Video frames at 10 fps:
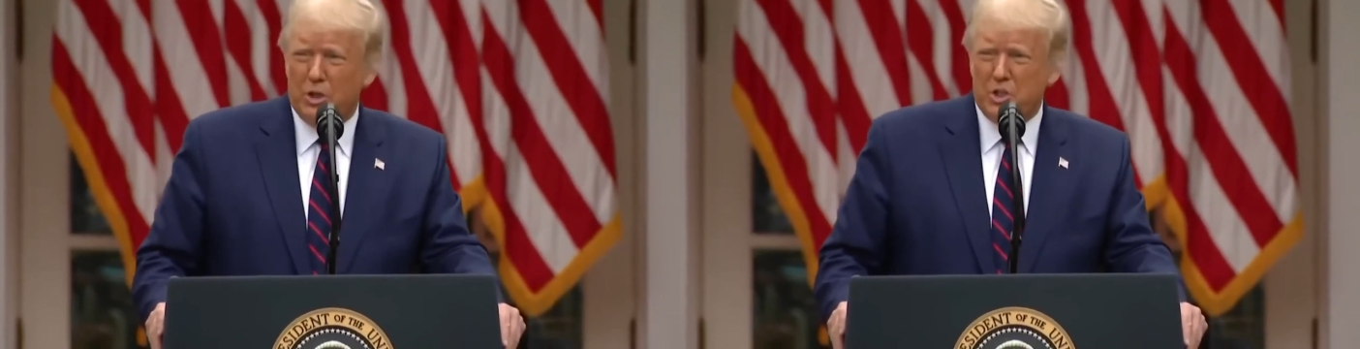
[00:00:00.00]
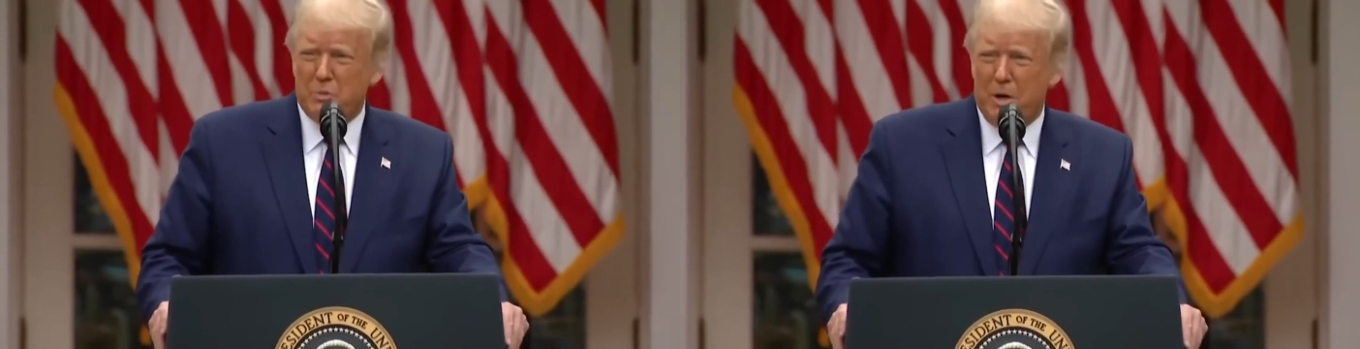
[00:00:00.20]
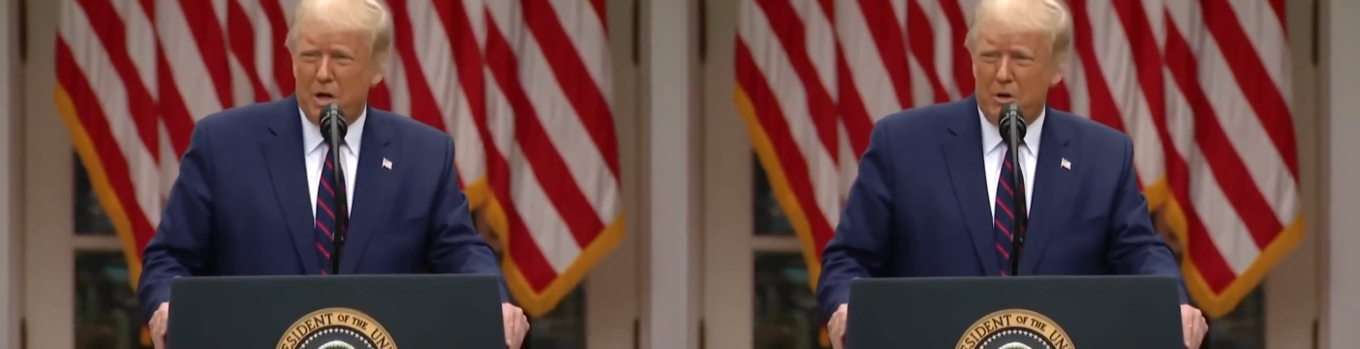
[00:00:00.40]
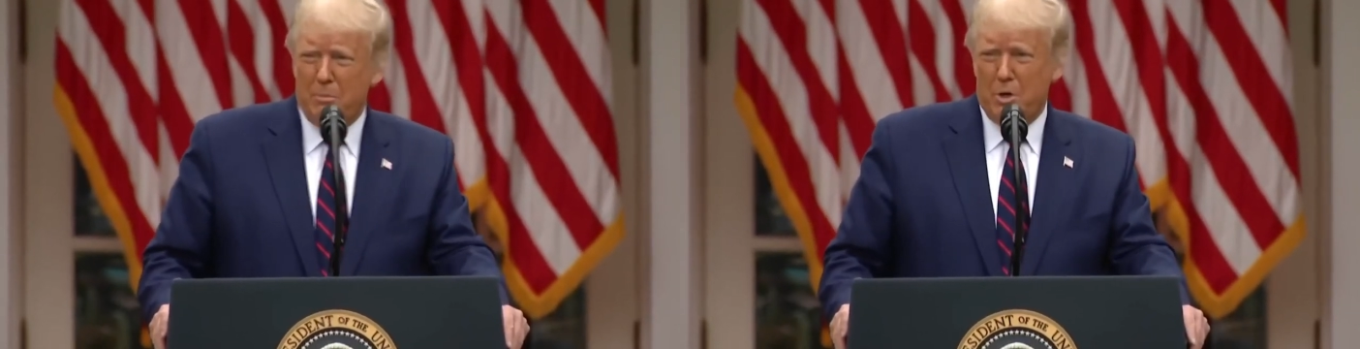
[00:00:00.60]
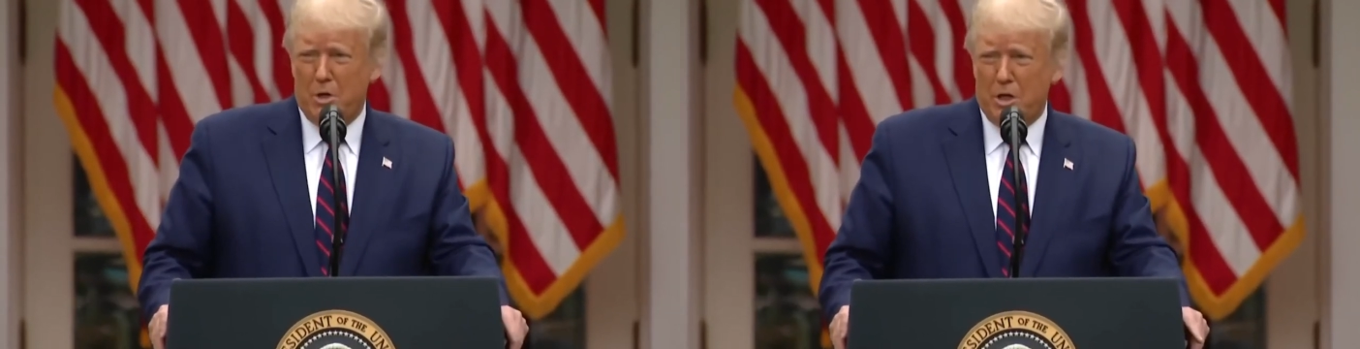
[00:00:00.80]
inspire
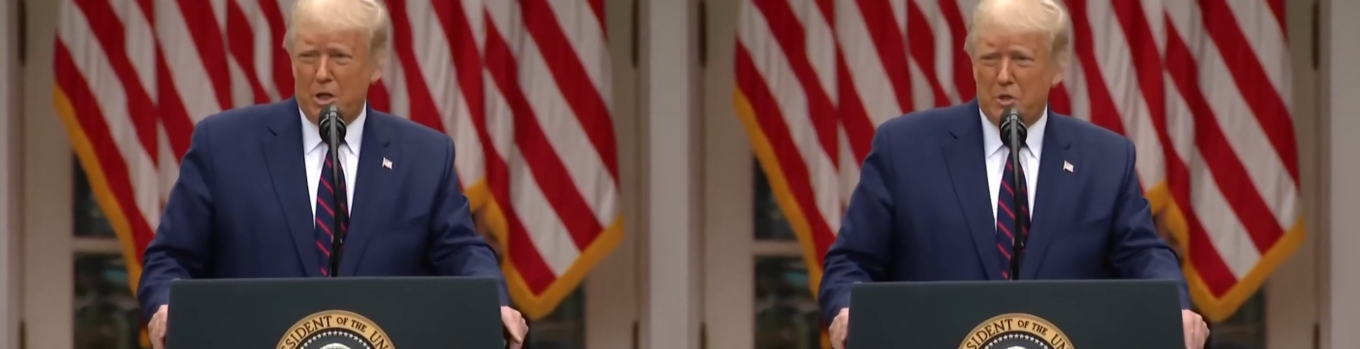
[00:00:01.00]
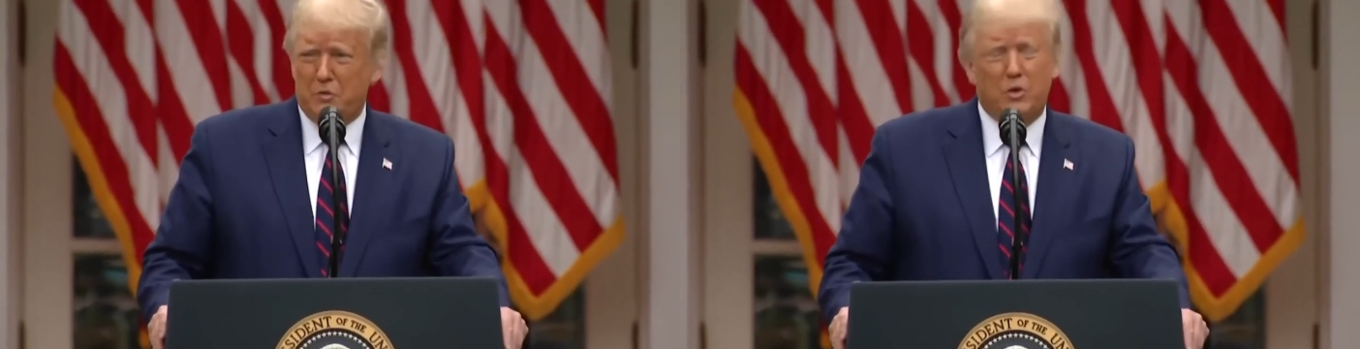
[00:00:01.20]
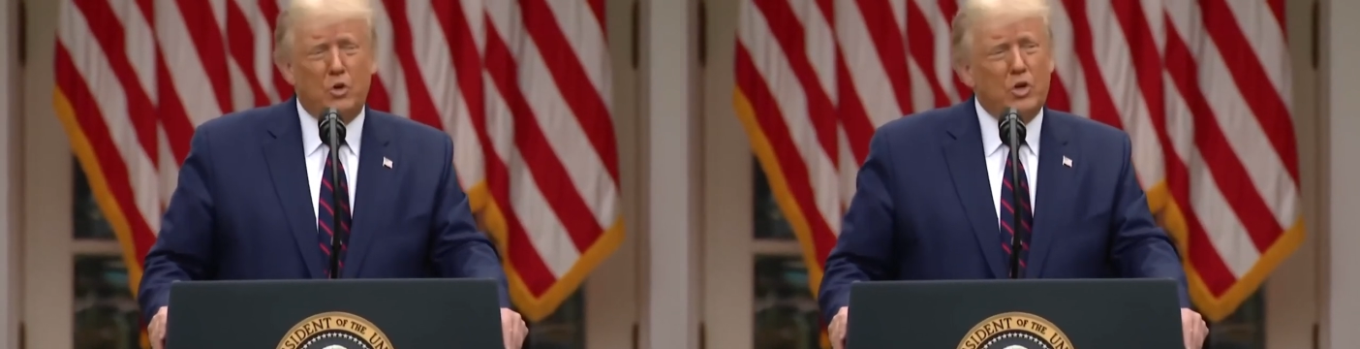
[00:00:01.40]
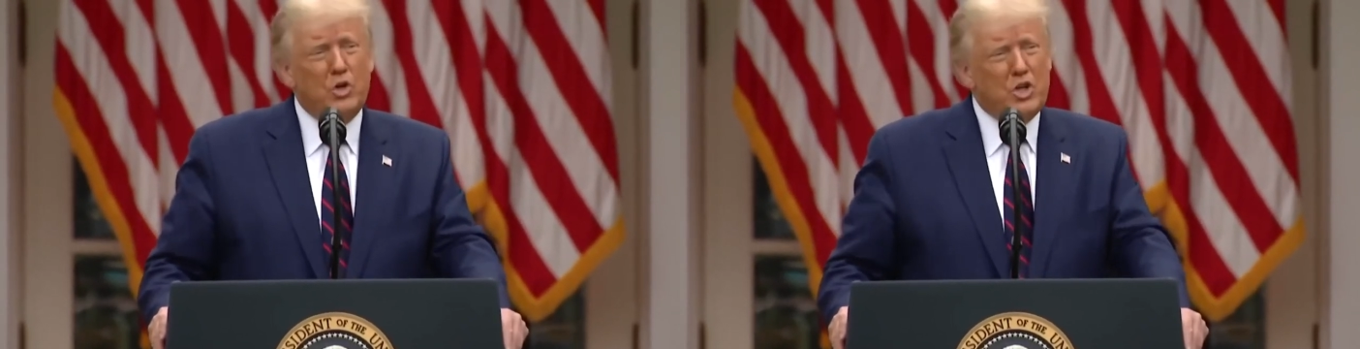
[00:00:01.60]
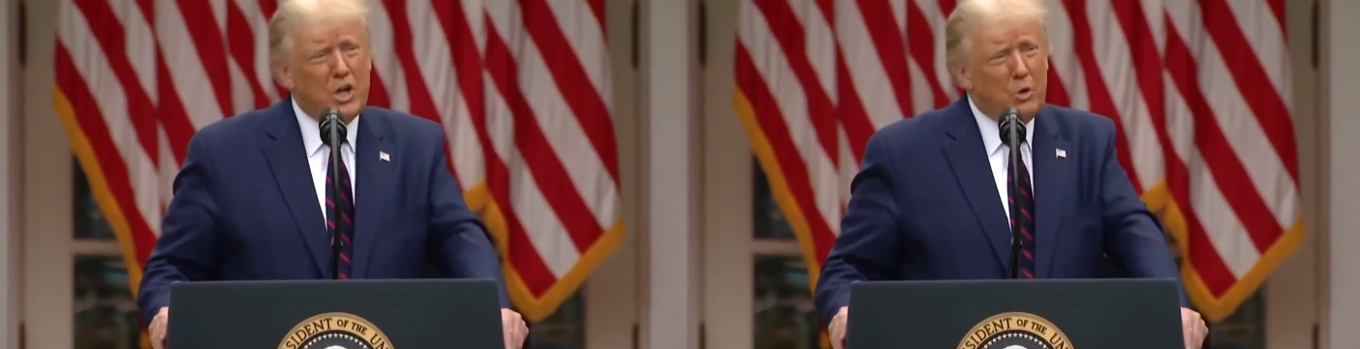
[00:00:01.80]
Americans for
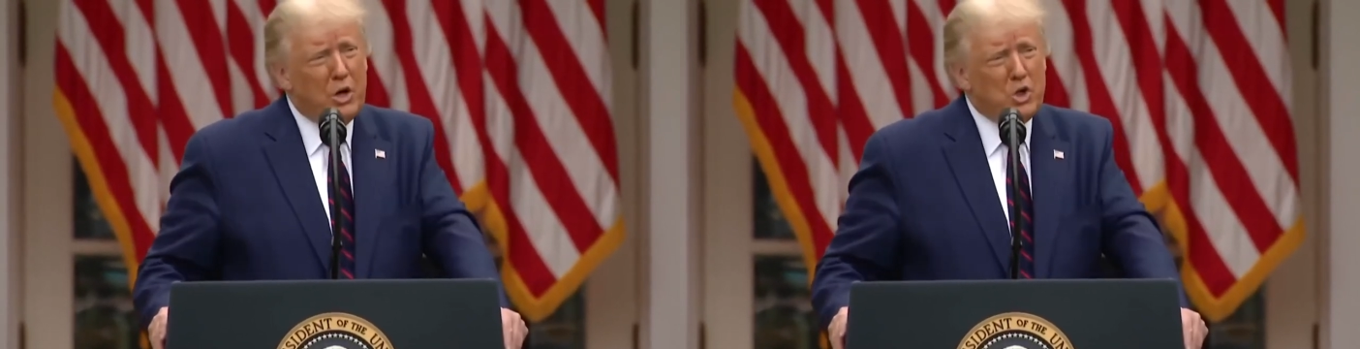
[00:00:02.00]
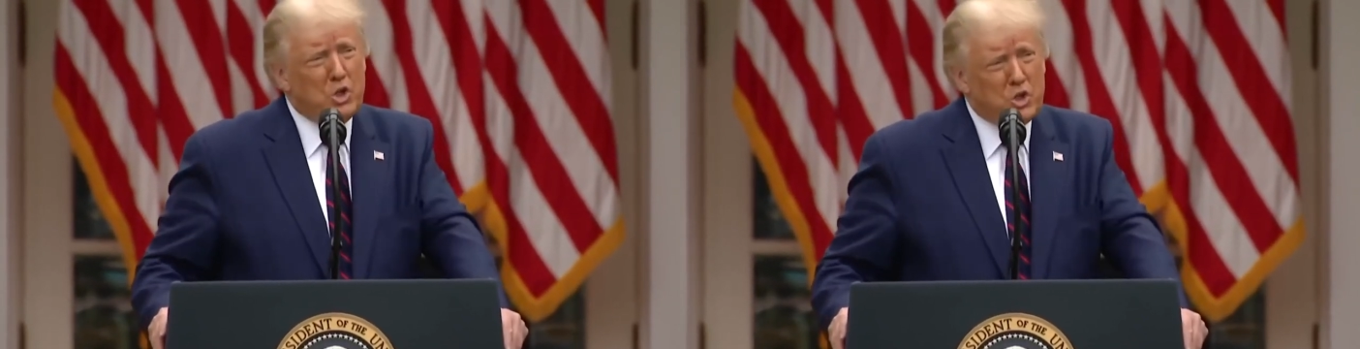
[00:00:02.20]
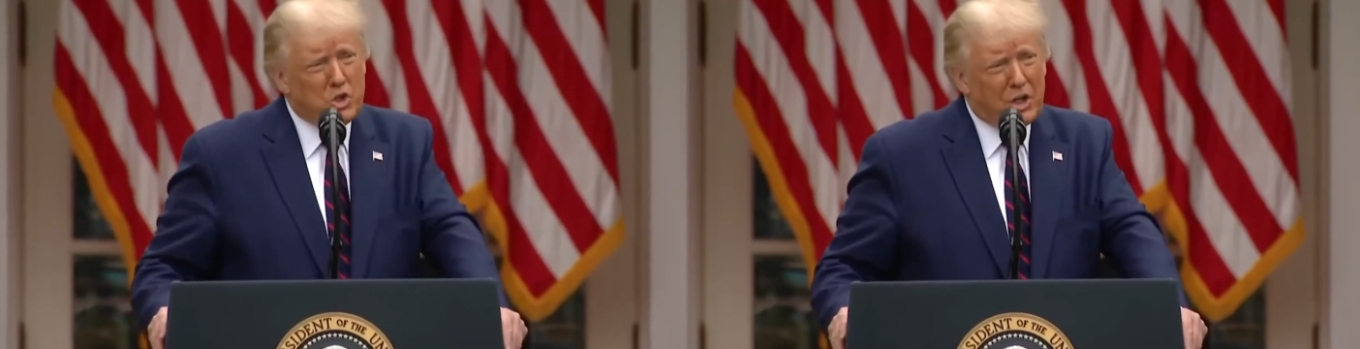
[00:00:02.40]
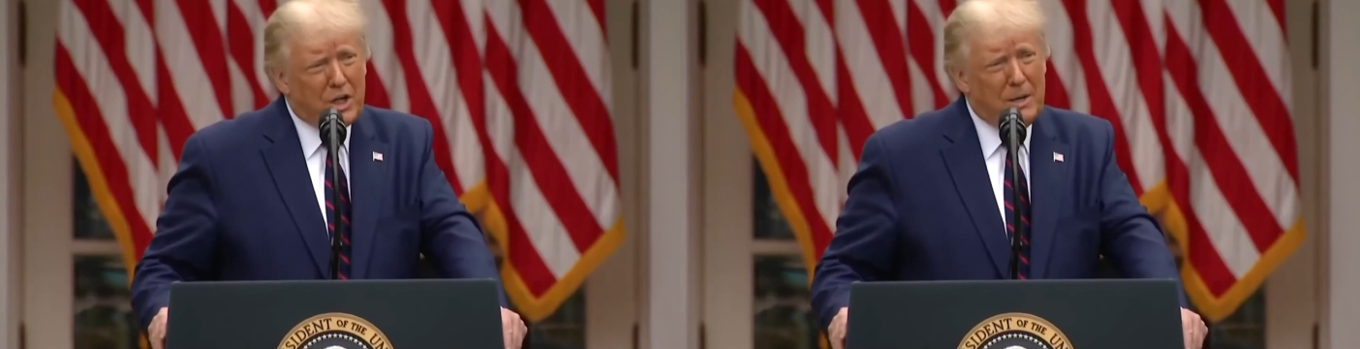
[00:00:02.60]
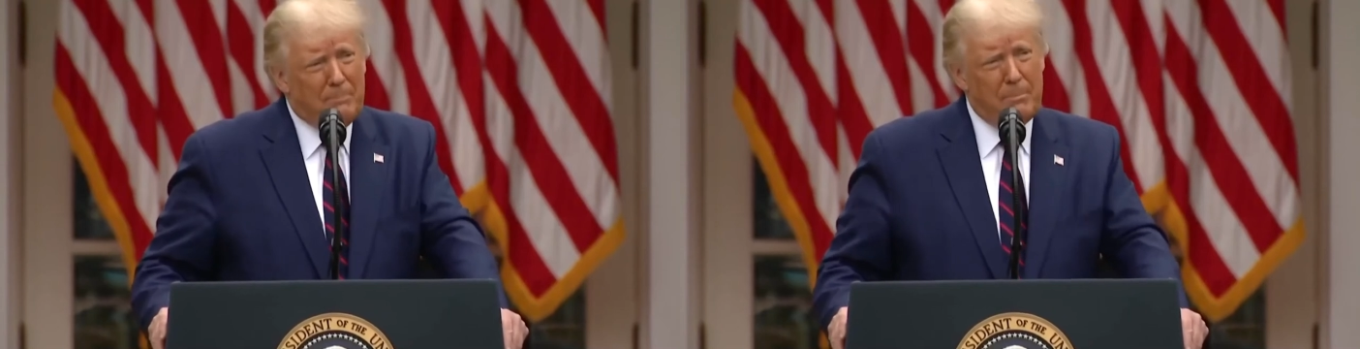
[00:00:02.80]
generations to
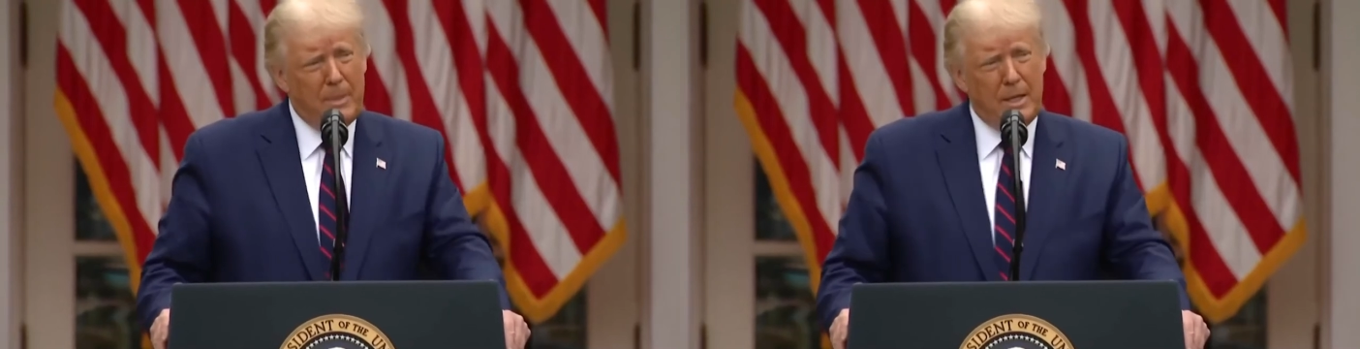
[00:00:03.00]
come.